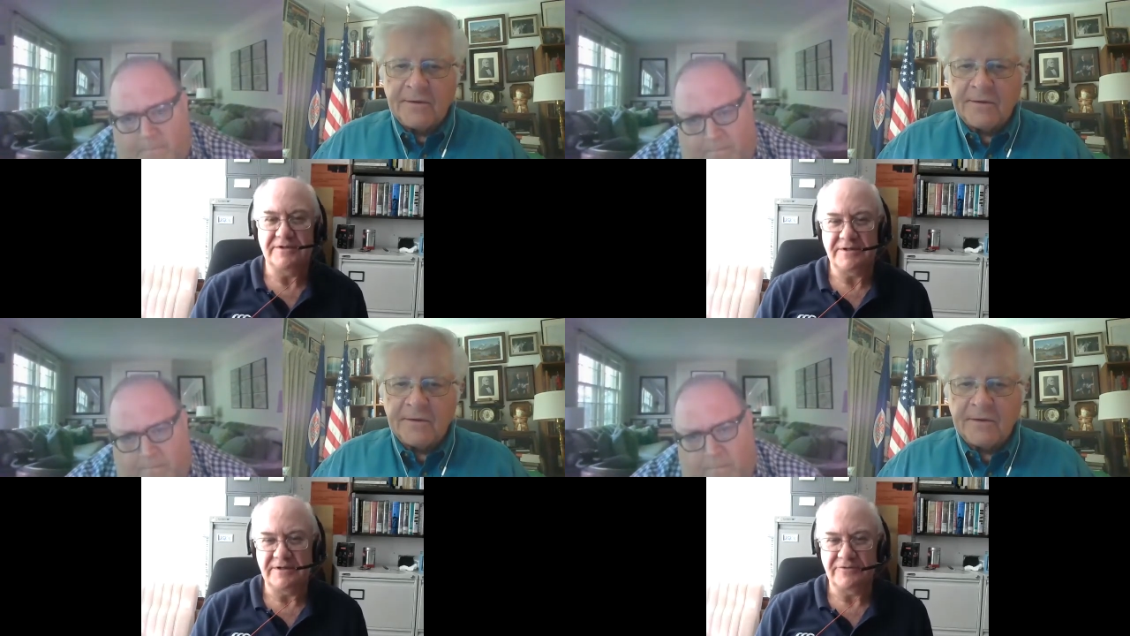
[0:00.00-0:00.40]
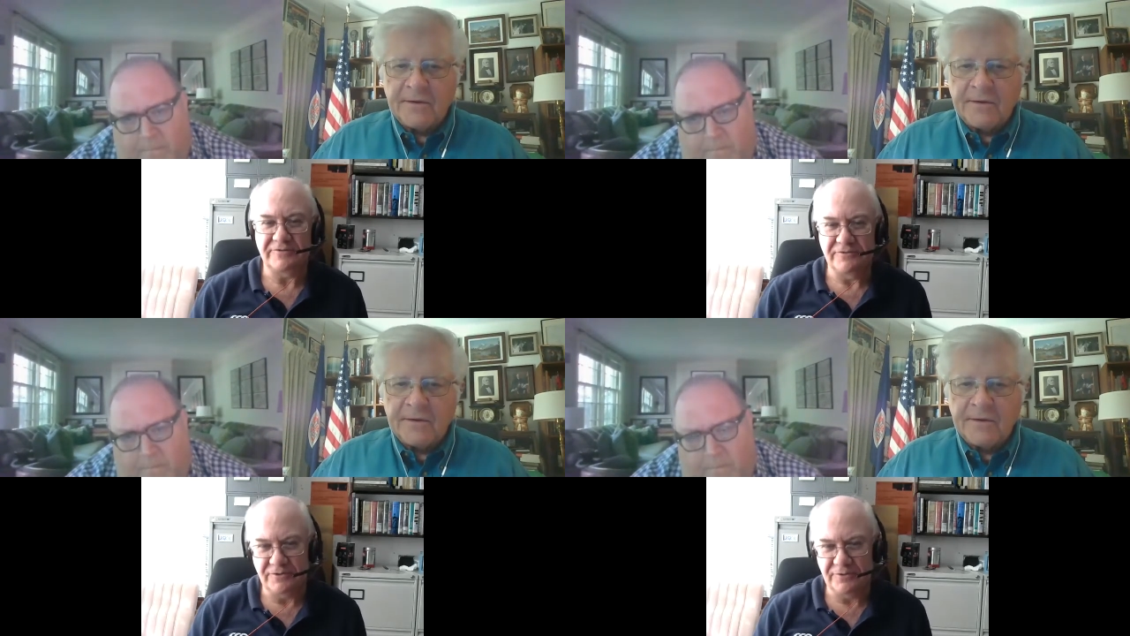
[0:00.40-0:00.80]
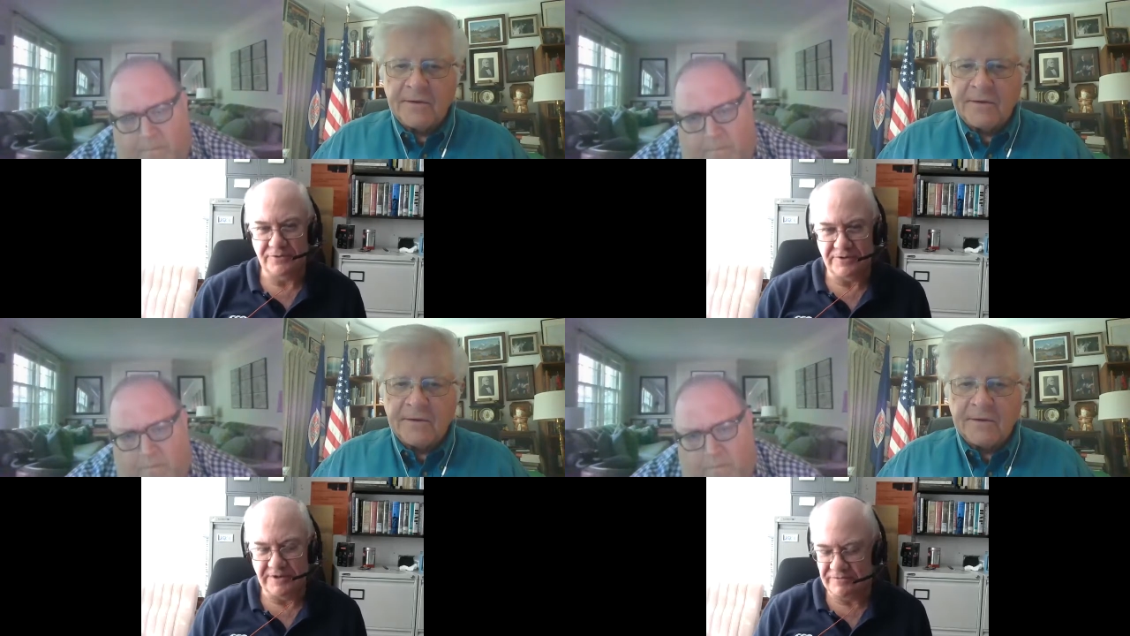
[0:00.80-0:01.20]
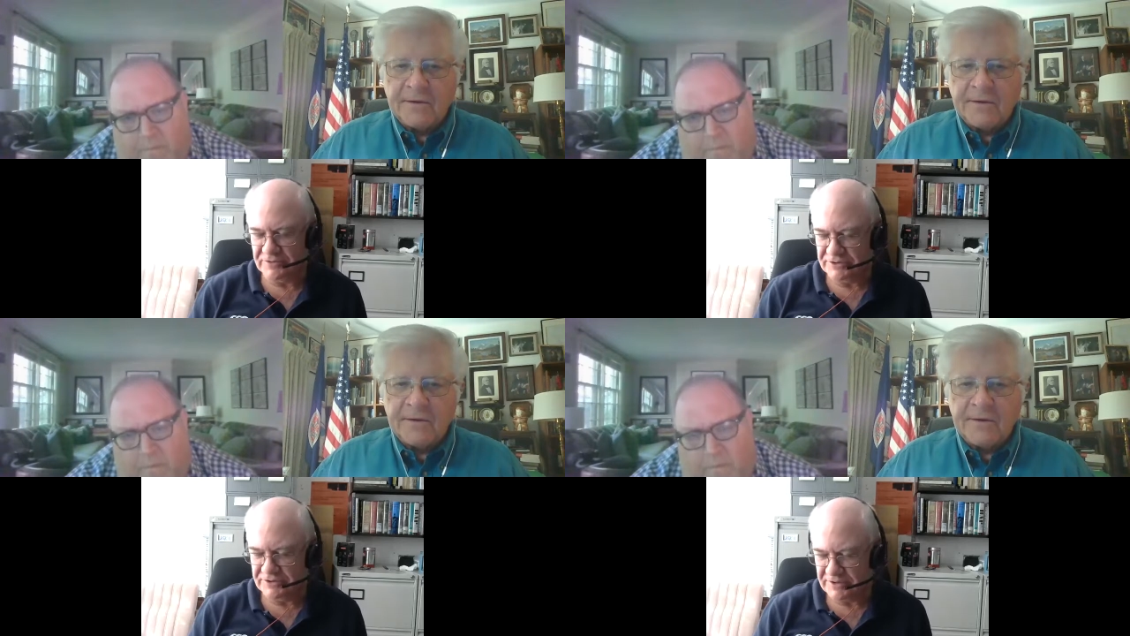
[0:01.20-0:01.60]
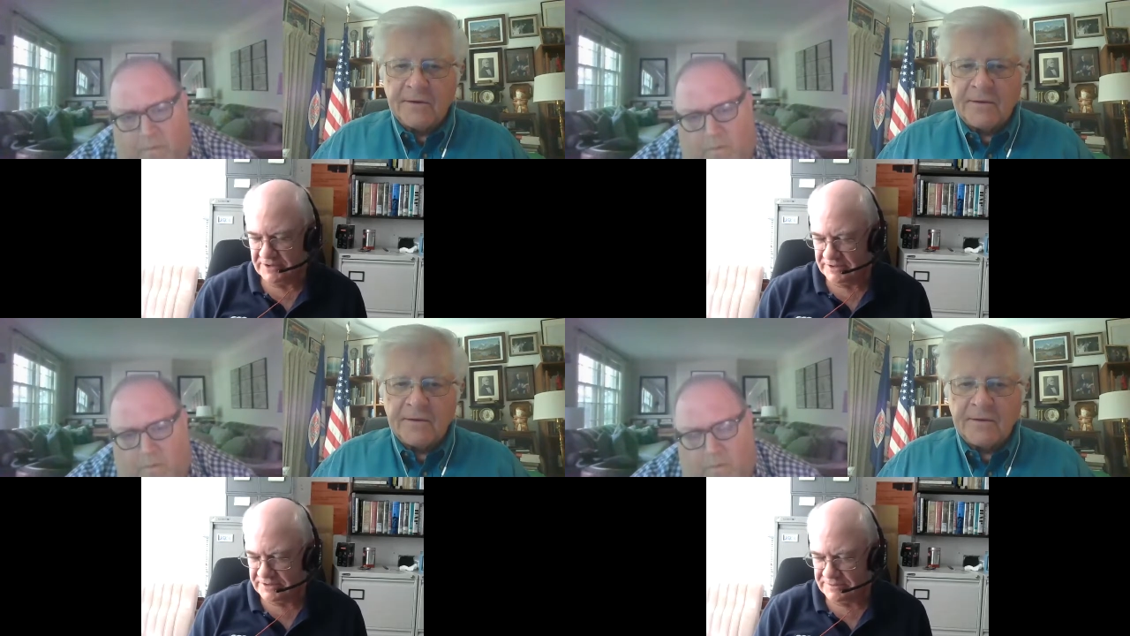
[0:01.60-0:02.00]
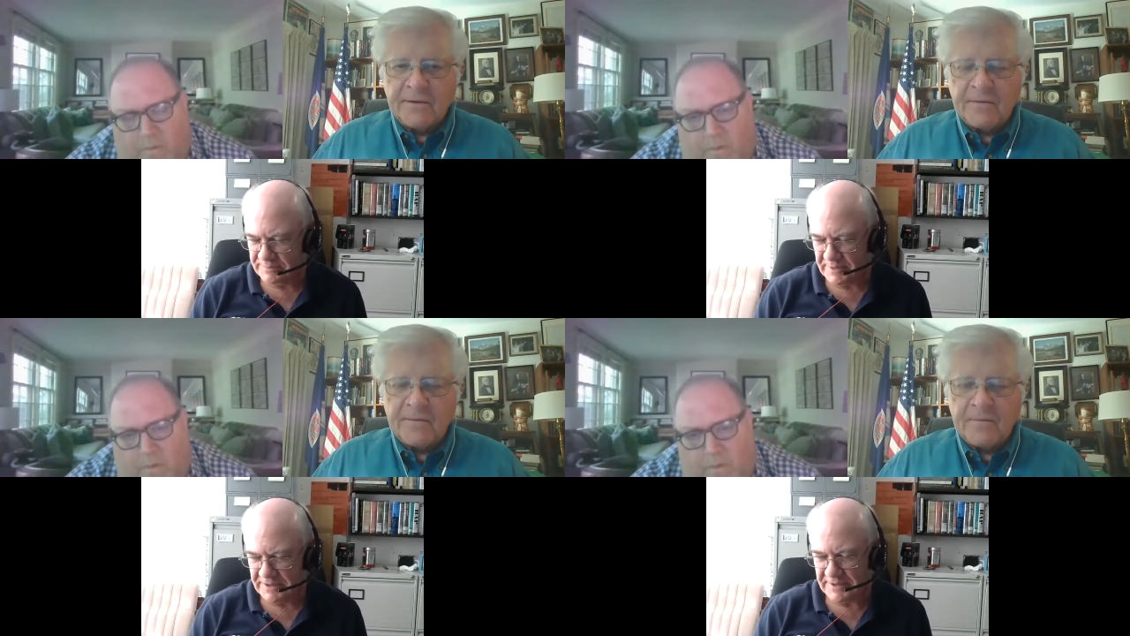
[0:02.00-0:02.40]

Speaker 1: uh, through the revolutionary years, but